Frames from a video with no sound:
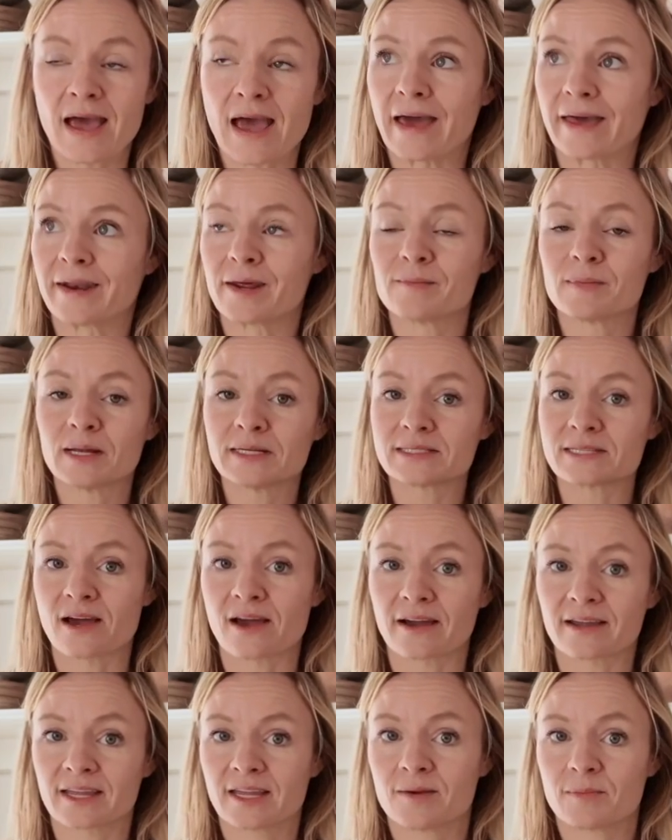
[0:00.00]
and I'm not
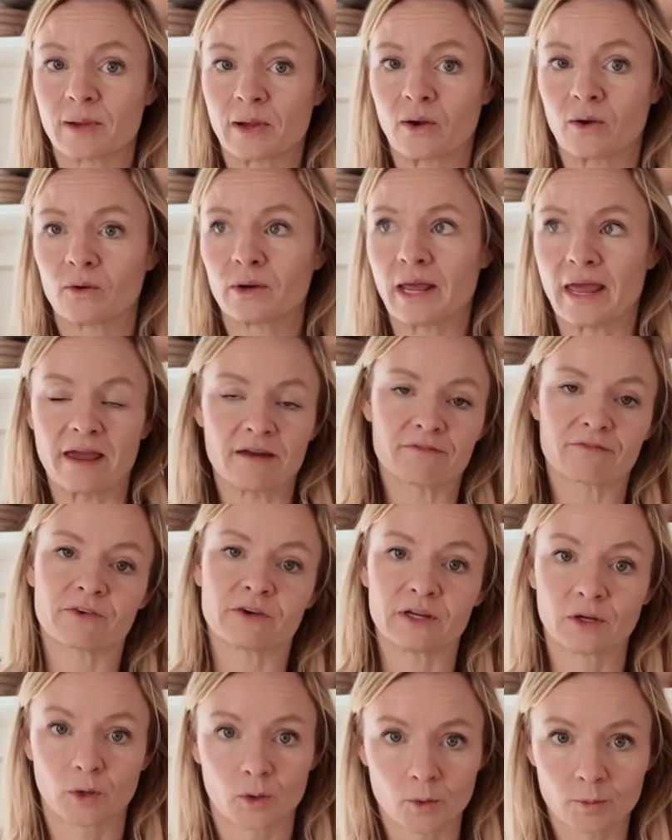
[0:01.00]
talking about
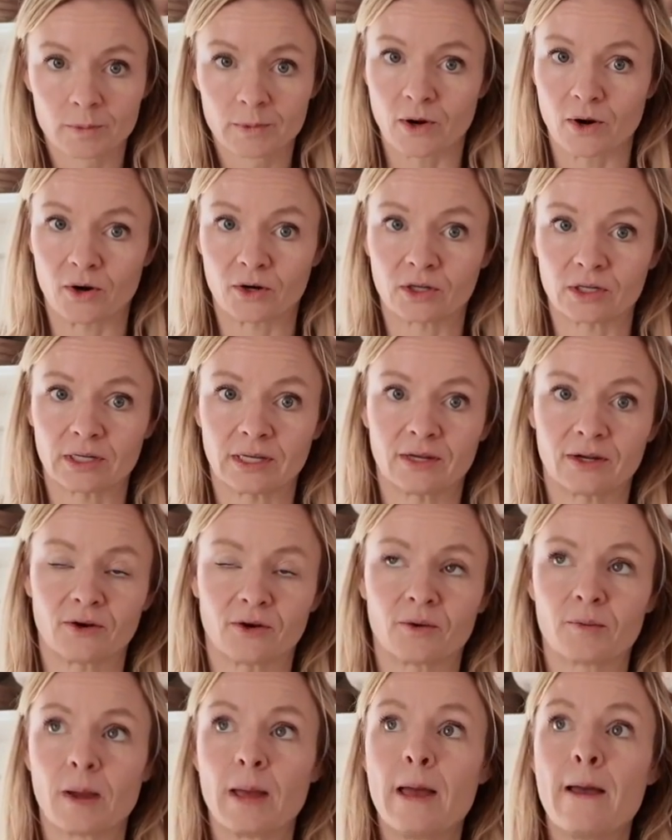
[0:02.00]
every home garden
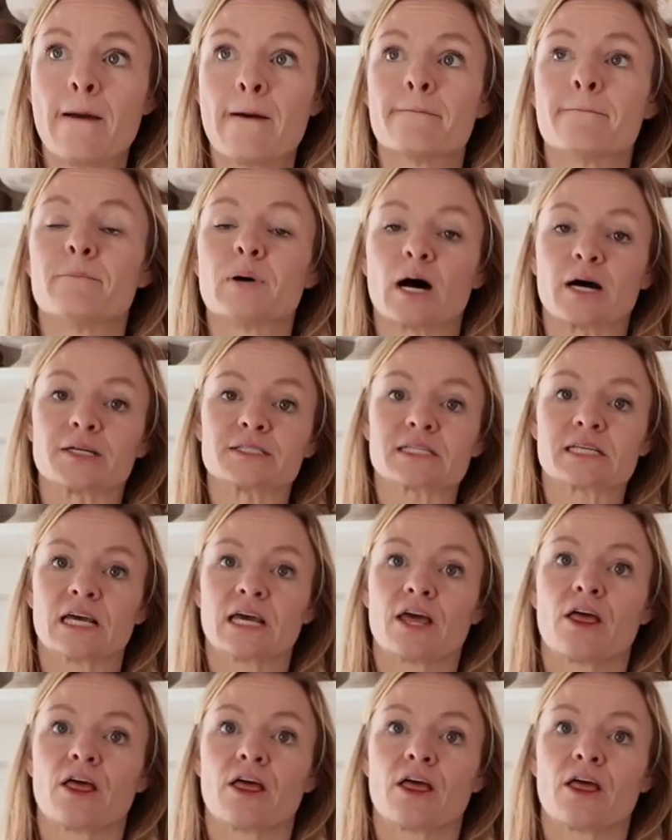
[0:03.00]
here, but